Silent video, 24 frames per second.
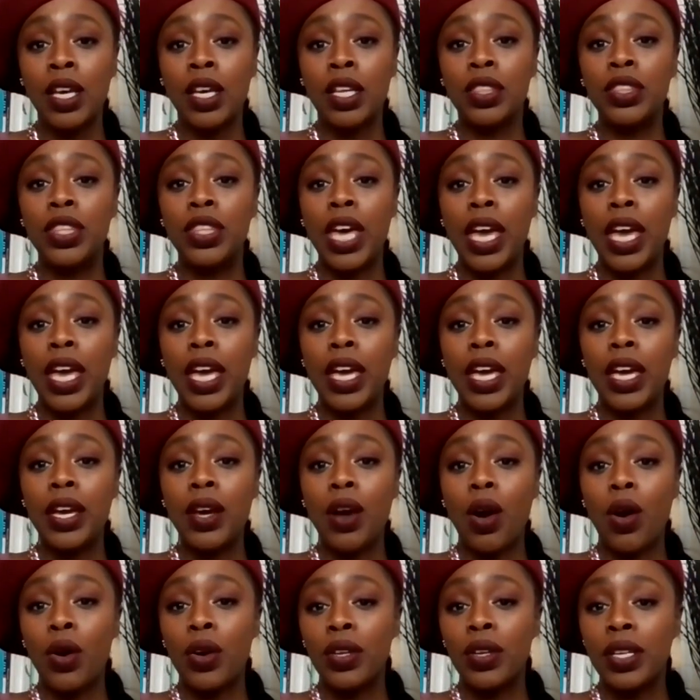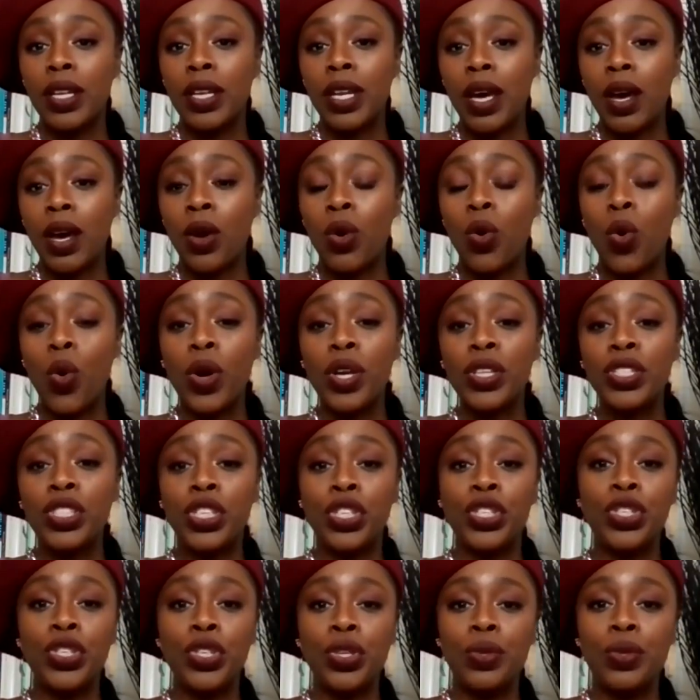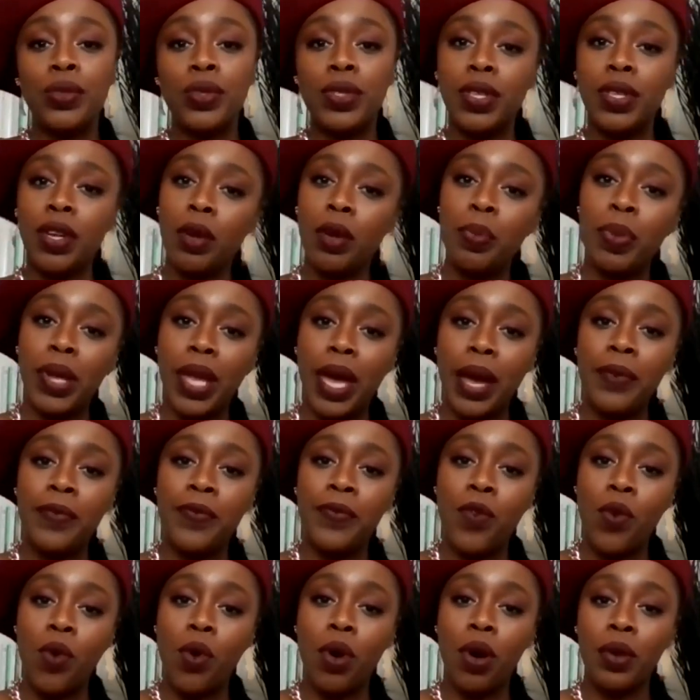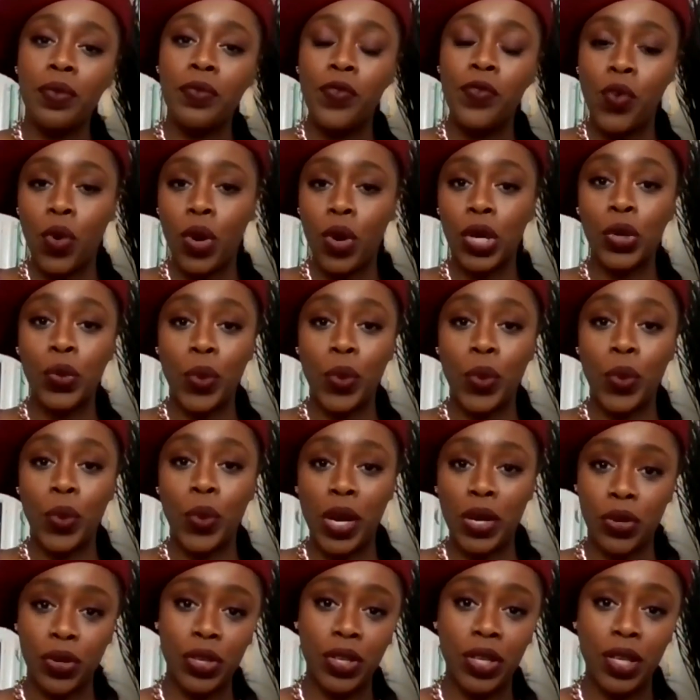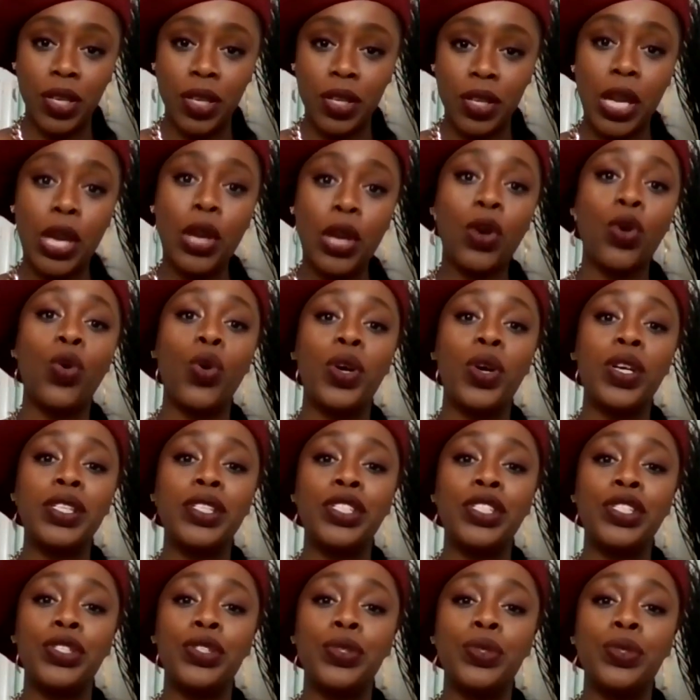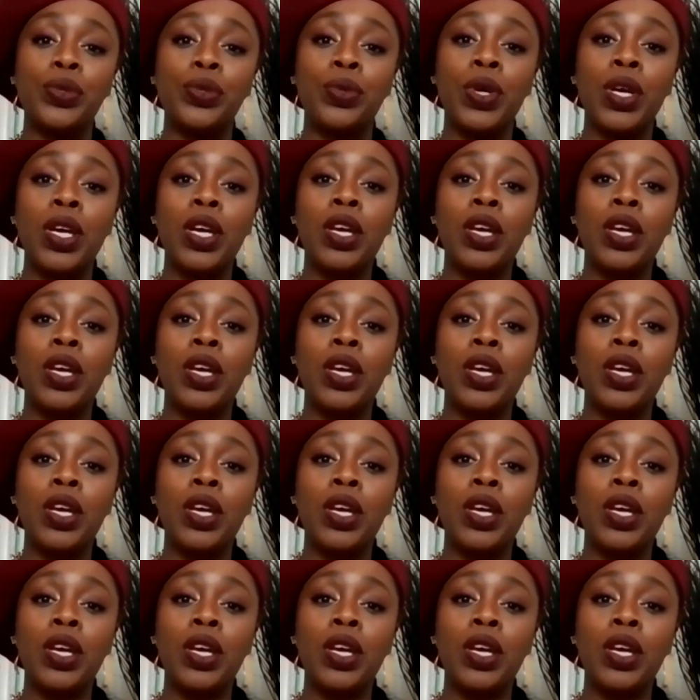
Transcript: they are going to use their platform for greater good. They are going to